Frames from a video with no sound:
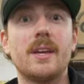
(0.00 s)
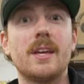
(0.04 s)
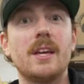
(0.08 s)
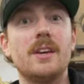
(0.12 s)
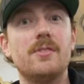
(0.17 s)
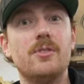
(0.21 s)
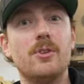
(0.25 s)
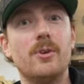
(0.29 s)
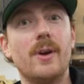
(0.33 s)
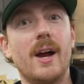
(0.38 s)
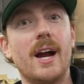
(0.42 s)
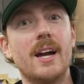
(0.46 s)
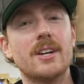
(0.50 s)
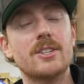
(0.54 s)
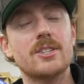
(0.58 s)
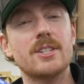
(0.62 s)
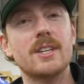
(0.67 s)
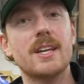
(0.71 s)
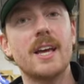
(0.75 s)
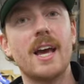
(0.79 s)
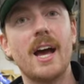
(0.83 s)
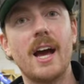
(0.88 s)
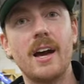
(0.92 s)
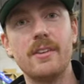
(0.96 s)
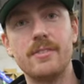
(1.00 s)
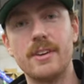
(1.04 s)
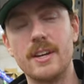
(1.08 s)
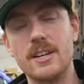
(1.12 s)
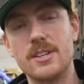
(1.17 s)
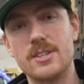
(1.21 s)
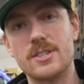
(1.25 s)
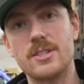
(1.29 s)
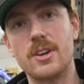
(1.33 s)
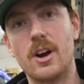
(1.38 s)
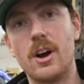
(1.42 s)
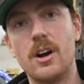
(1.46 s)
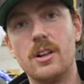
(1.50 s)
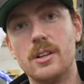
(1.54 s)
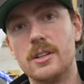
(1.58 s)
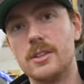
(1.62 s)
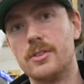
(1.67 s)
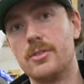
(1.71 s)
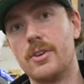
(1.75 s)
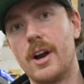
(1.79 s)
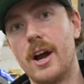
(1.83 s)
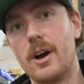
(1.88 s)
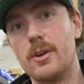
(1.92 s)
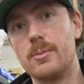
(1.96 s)
If you actually have a
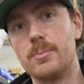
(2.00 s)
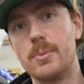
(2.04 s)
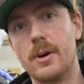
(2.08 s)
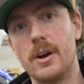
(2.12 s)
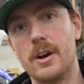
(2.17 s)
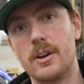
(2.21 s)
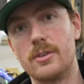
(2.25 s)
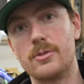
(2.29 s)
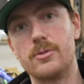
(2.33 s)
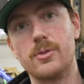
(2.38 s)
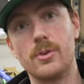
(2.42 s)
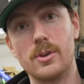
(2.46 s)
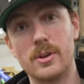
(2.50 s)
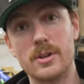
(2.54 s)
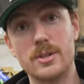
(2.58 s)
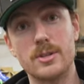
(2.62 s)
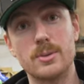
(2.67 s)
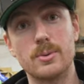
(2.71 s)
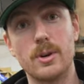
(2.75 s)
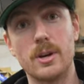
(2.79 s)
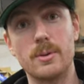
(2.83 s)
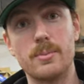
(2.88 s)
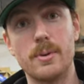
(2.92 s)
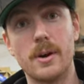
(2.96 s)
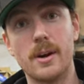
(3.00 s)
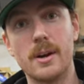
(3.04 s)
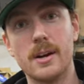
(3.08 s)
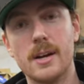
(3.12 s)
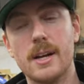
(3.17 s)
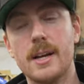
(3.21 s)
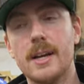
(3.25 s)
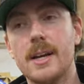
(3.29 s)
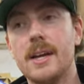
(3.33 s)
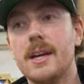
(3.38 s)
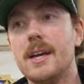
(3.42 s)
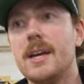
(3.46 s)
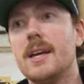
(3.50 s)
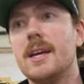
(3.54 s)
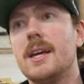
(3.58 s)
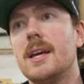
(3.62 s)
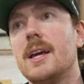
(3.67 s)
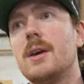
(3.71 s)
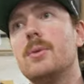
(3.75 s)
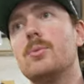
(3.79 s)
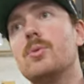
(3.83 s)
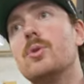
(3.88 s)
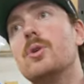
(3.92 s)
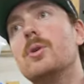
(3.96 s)
solid round bar for a sway bar,
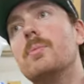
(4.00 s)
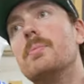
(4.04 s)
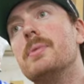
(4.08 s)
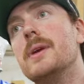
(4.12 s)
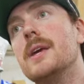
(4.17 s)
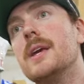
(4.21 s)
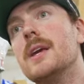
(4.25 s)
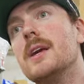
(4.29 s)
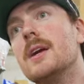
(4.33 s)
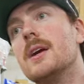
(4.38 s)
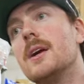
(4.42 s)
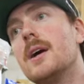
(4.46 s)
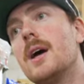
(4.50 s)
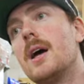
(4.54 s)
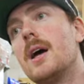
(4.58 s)
it will be